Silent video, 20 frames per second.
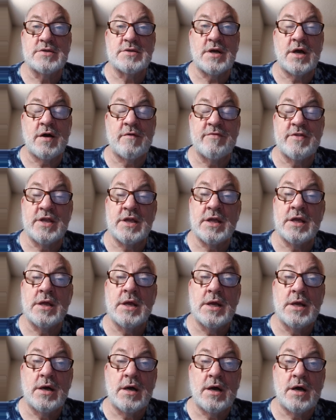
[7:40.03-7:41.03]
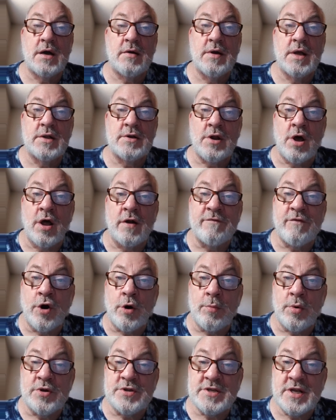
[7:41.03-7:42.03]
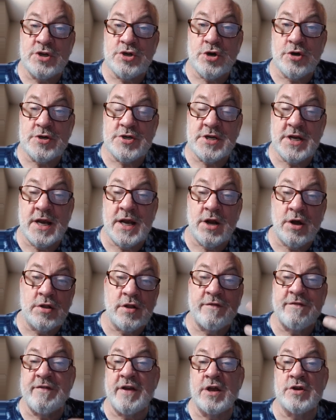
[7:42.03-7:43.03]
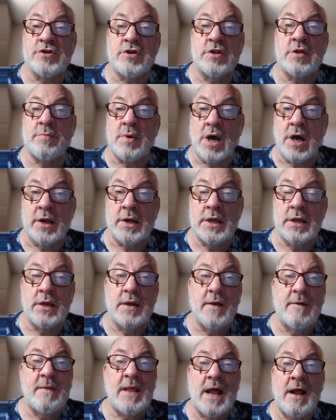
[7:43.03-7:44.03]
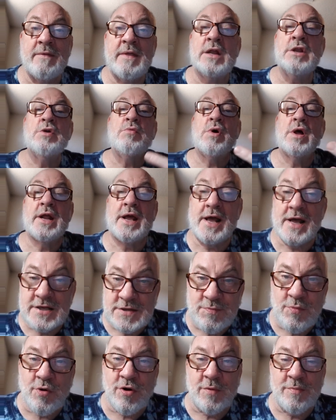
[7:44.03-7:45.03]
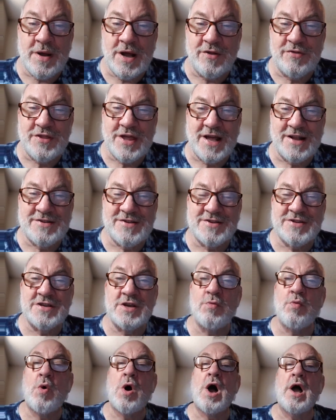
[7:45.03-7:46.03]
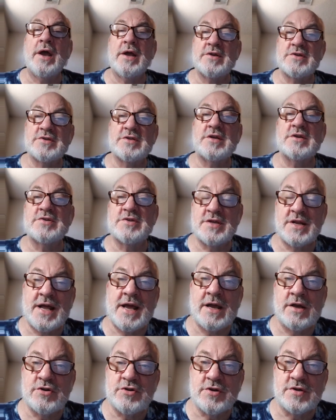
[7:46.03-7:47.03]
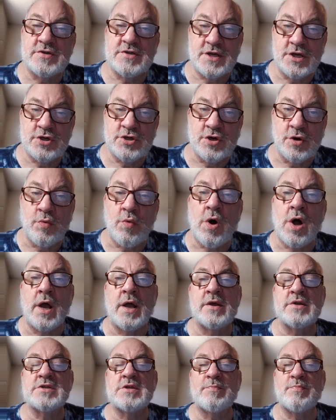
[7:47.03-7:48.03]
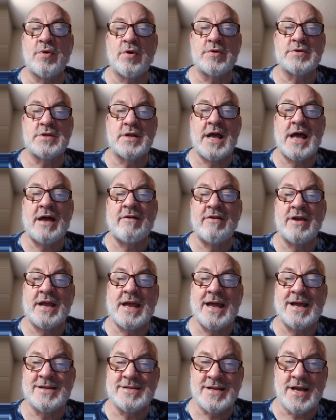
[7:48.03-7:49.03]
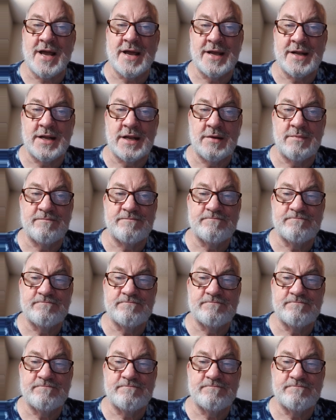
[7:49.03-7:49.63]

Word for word: of the uh, nonverbals that you're seeing on the face or the body and then you want to ask more about that to see why is this an anxious issue why is the person having anxiety